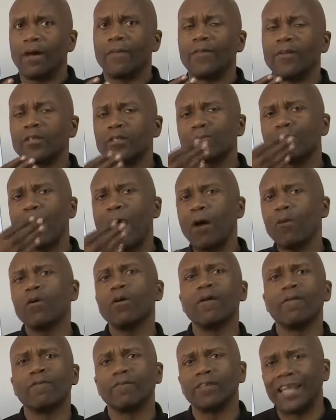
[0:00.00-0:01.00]
There's power
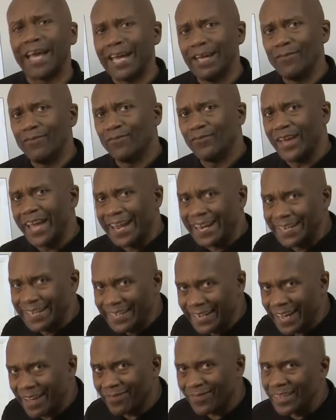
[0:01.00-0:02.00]
of life and
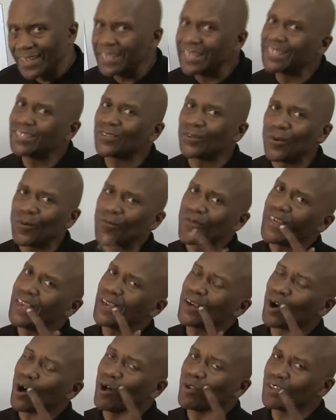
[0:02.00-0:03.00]
death in this old thing
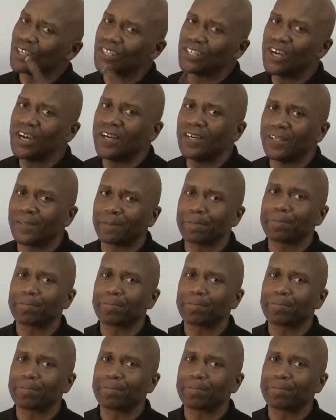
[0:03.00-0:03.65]
called the tongue.